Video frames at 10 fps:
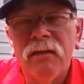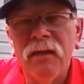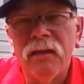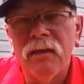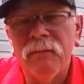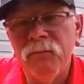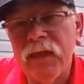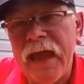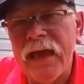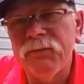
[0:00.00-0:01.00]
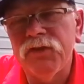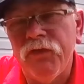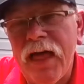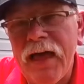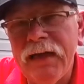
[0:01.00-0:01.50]
the Adams
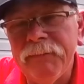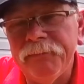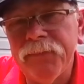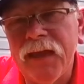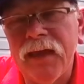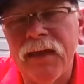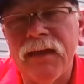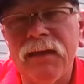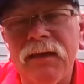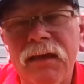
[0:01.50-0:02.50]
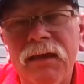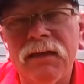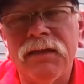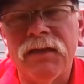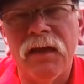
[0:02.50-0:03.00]
fly and
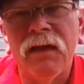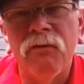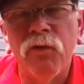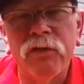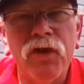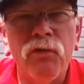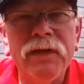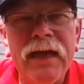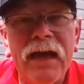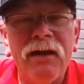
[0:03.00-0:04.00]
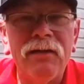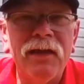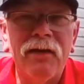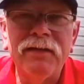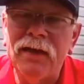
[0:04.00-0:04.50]
it's uh, worth going down
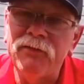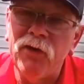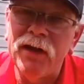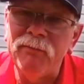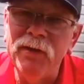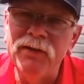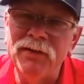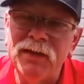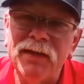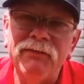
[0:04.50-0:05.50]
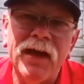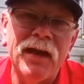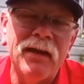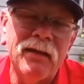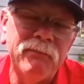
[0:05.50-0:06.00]
they always have great music they've
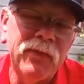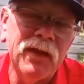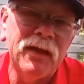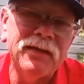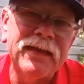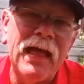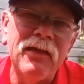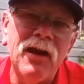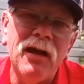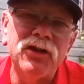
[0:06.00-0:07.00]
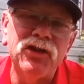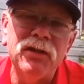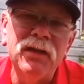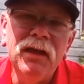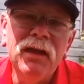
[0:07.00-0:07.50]
got a, a silent
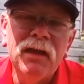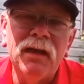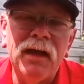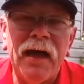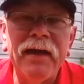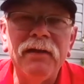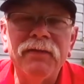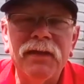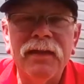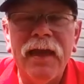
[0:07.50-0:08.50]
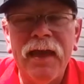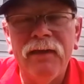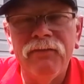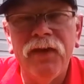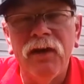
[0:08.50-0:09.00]
auction uh, items that they
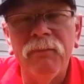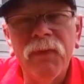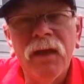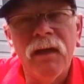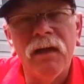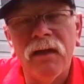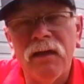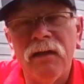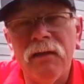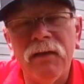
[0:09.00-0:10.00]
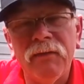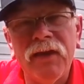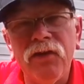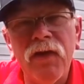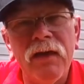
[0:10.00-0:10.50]
have there uh,
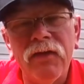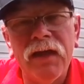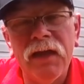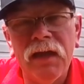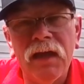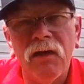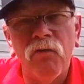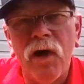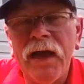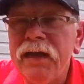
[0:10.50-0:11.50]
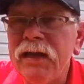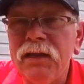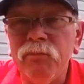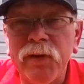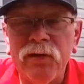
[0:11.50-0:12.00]
they do have a uh, wine
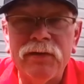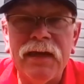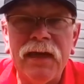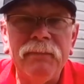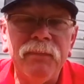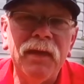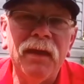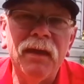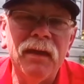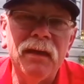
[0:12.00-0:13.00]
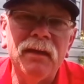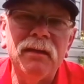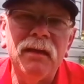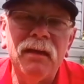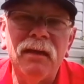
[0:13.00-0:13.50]
and beer tent,
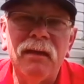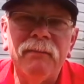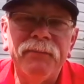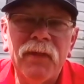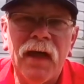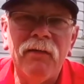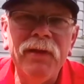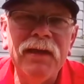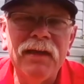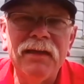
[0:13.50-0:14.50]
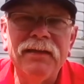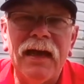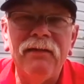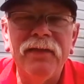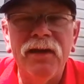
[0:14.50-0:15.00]
and uh, I'll be uh,
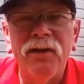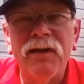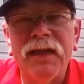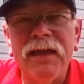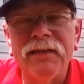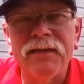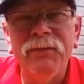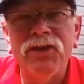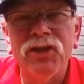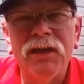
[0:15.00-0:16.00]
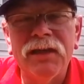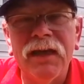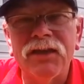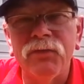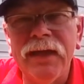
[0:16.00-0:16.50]
down there in Kingsley, Michigan
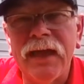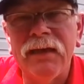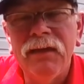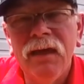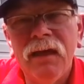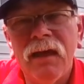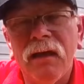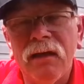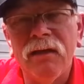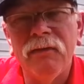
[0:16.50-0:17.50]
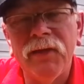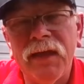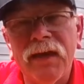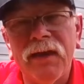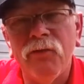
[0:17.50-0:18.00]
next weekend, um,
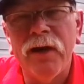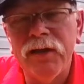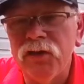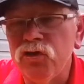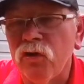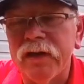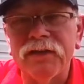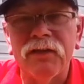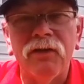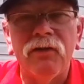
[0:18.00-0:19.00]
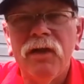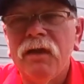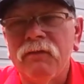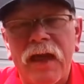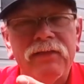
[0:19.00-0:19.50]
and I want to enjoy. So
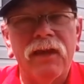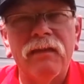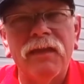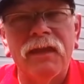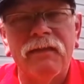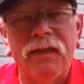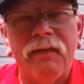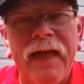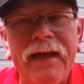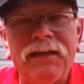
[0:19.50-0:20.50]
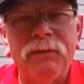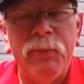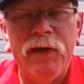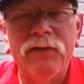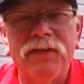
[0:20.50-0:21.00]
got the, the, the, glass that
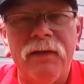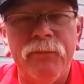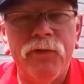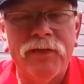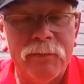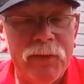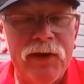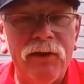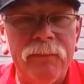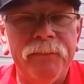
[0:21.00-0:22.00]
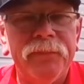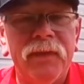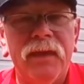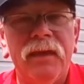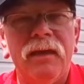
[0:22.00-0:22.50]
pairs up with the beer,
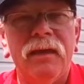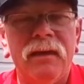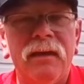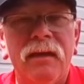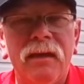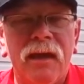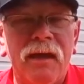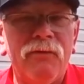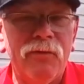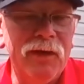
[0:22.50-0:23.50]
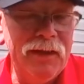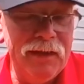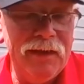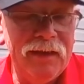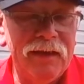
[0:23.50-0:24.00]
and uh, I'm
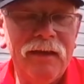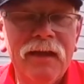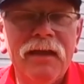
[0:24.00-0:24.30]
really